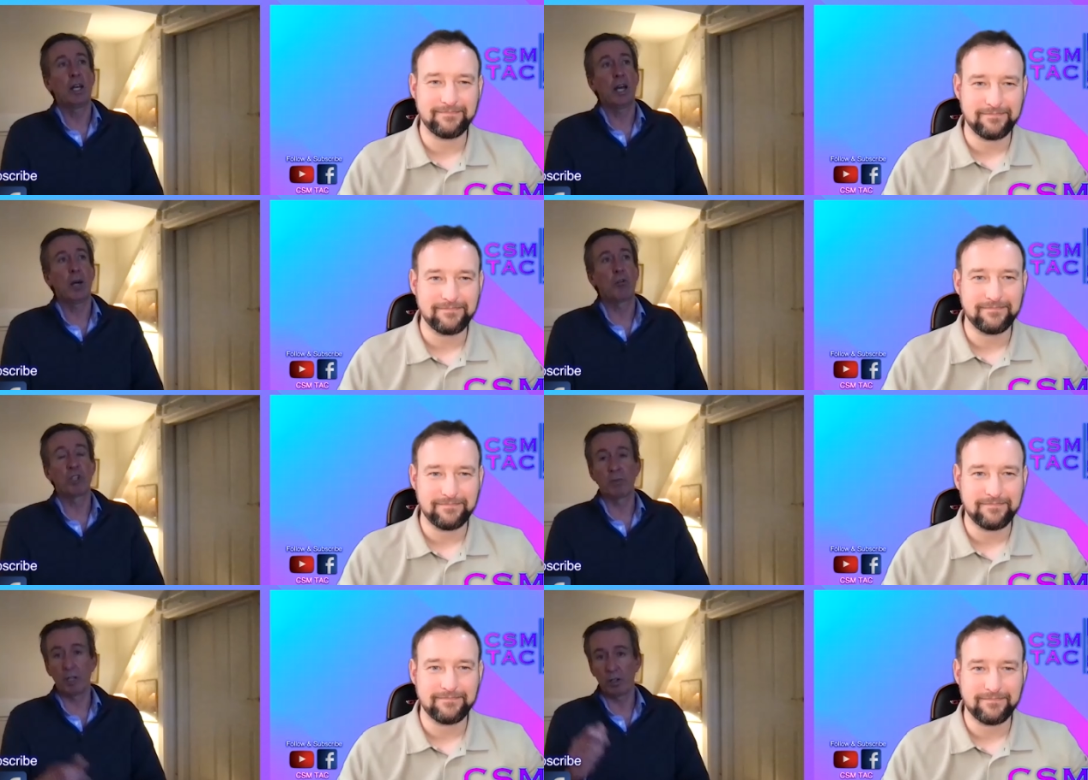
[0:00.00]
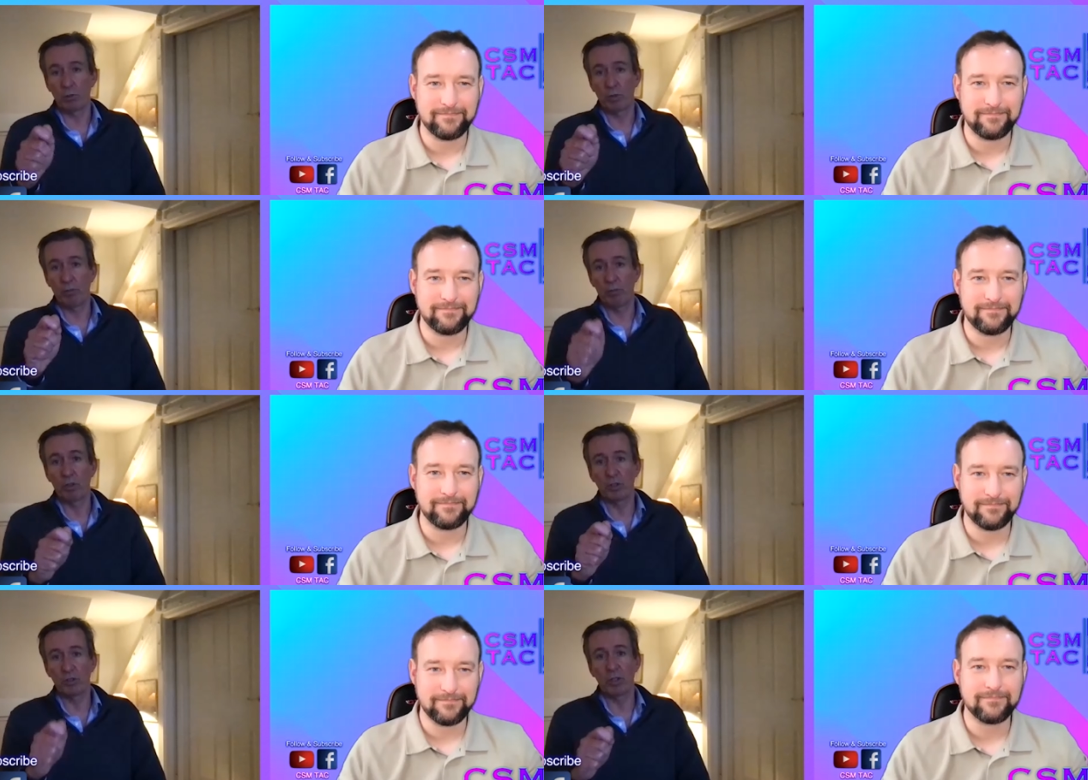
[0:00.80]
Speaker 1: I was given a little red
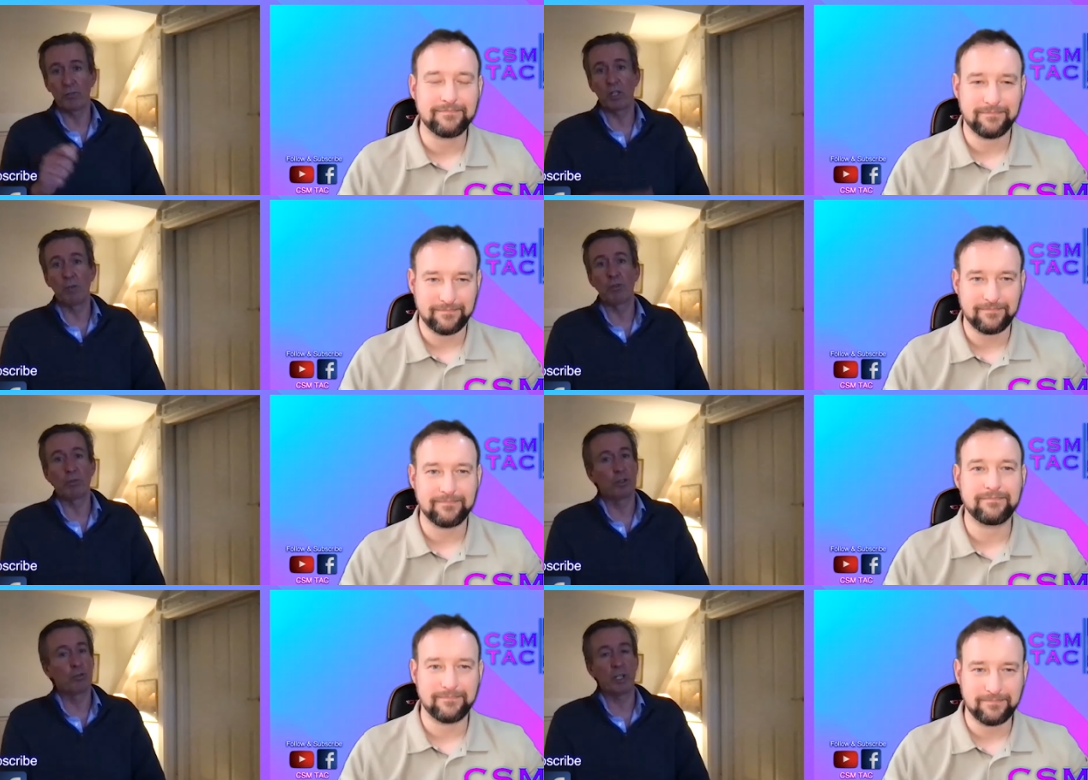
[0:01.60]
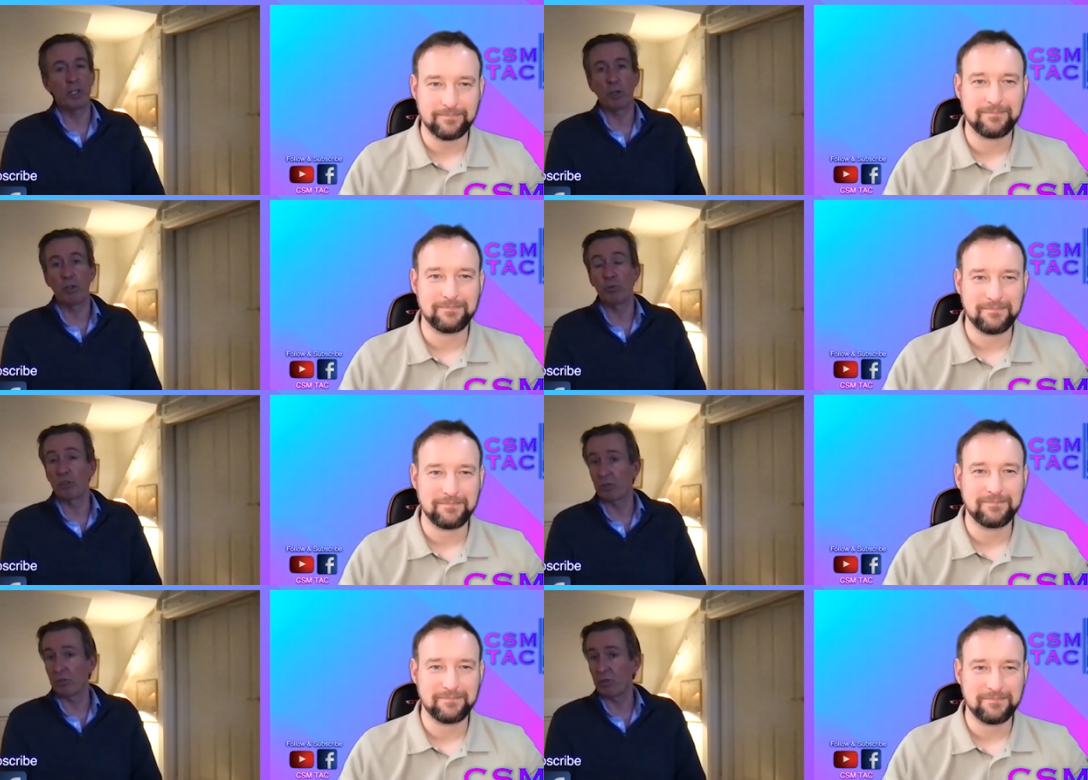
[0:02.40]
book, serve to lead, with some great quotes,
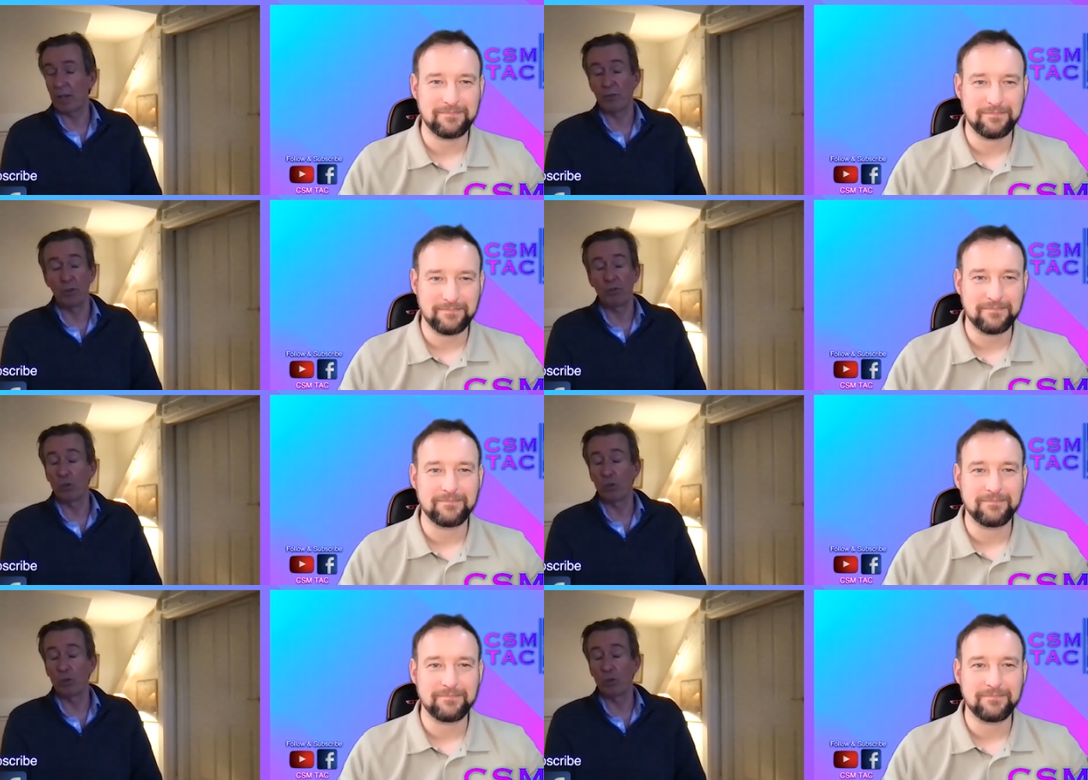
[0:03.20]
which I've used